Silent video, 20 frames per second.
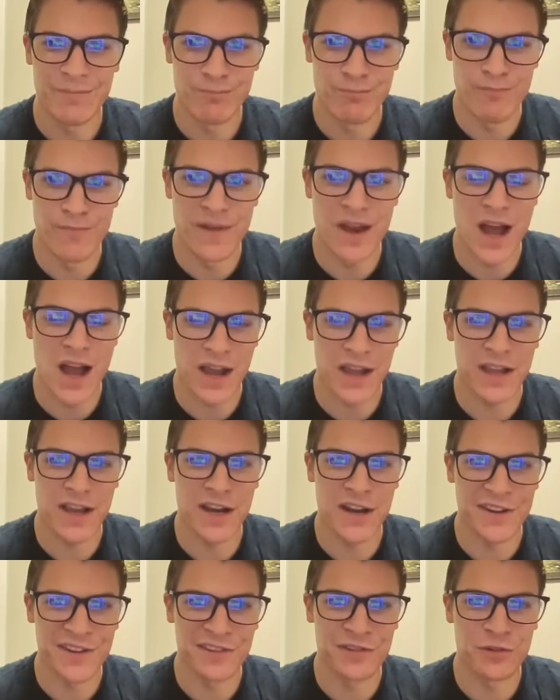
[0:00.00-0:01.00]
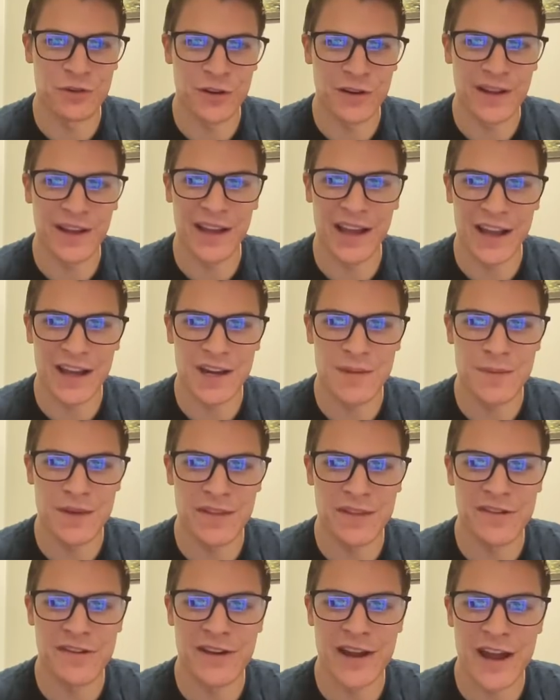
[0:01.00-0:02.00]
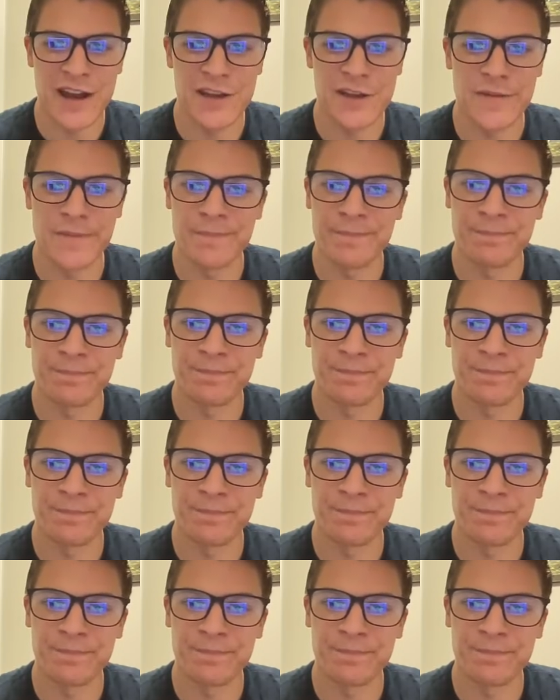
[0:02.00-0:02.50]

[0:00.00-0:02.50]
knocking on his door, like, I'm gonna beat the shit out of you.